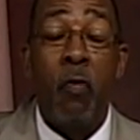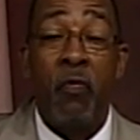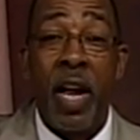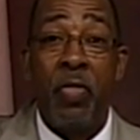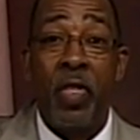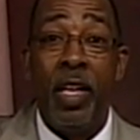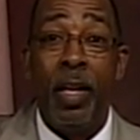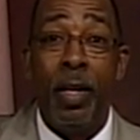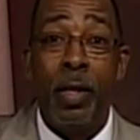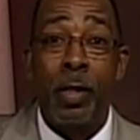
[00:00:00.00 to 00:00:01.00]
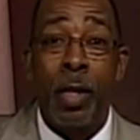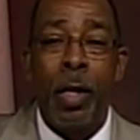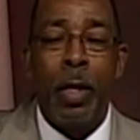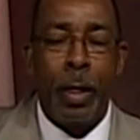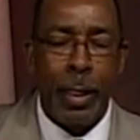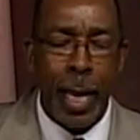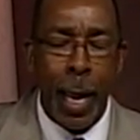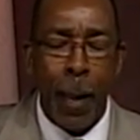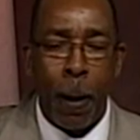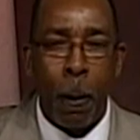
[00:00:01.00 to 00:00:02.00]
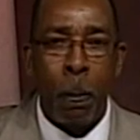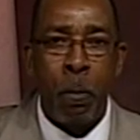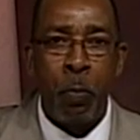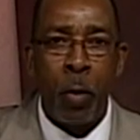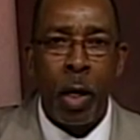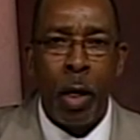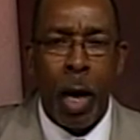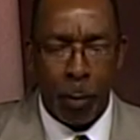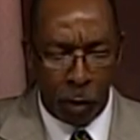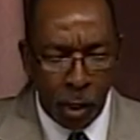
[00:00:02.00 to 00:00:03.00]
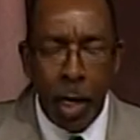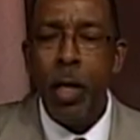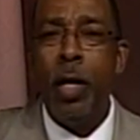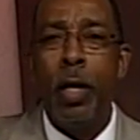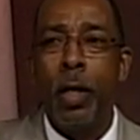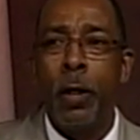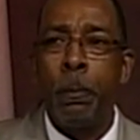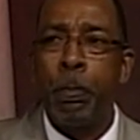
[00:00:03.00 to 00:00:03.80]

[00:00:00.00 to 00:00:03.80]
Faith is now. I'm sitting here